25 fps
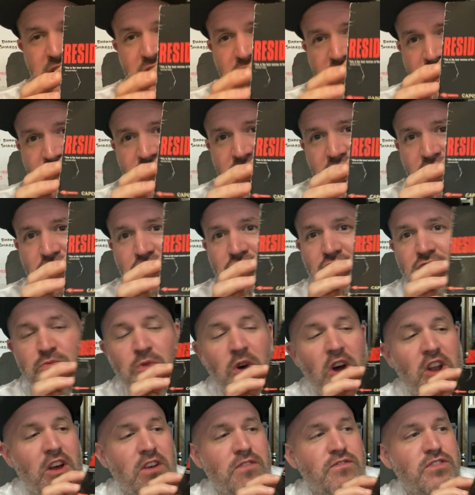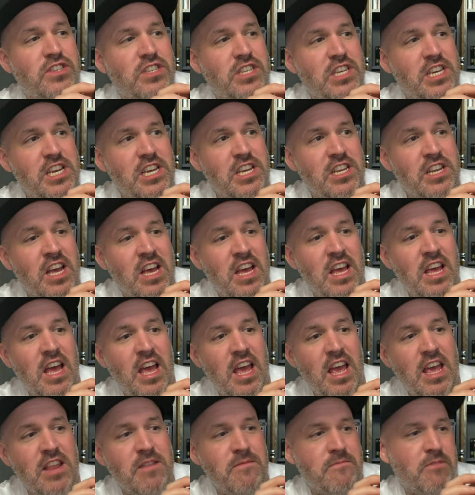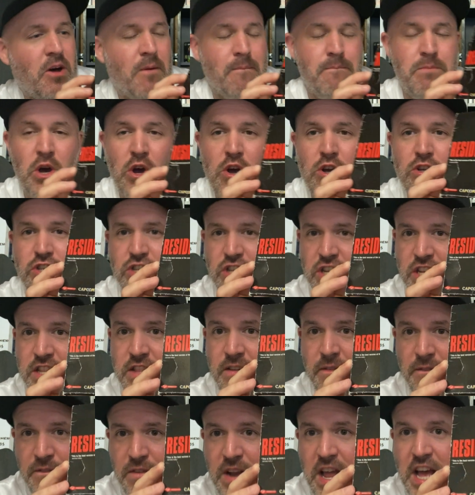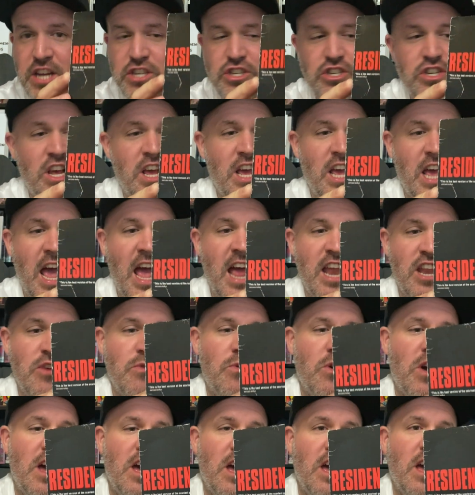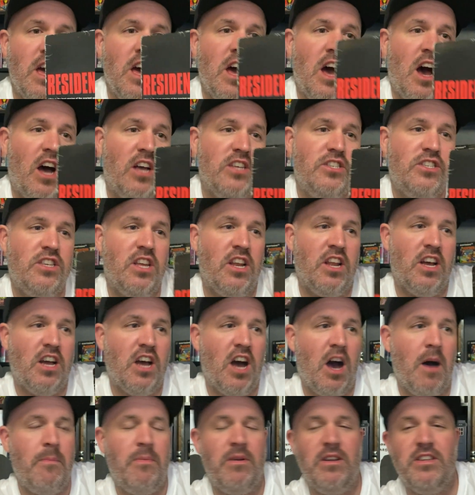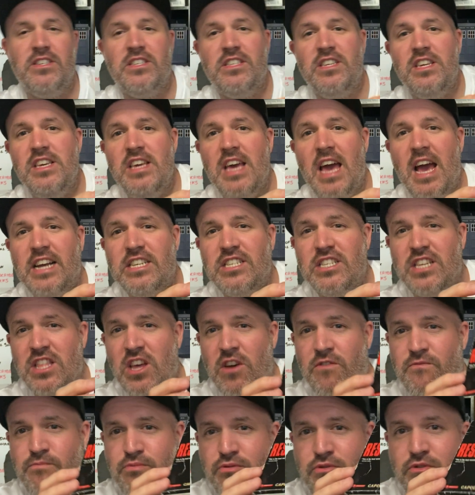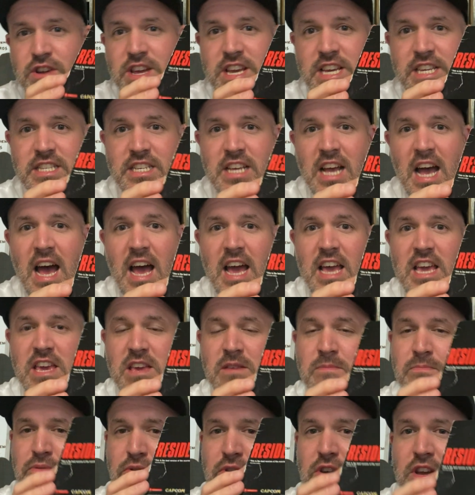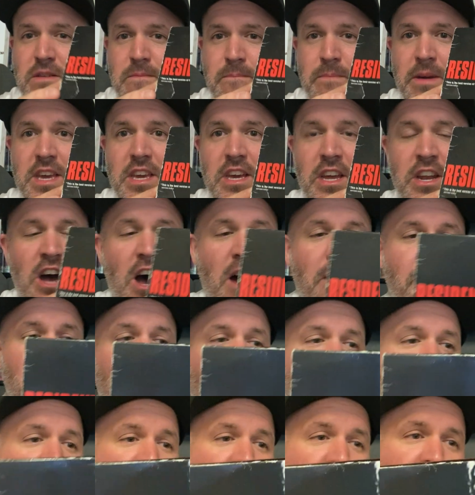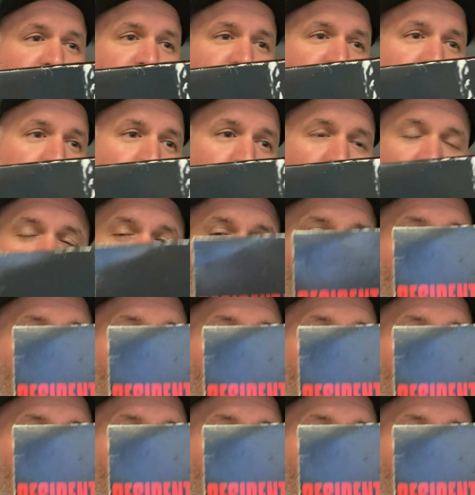condition one I've seen in that person, in the flesh, anywhere. I've seen a couple in CEX and they're pretty tatty, pretty beaten up. I saw one at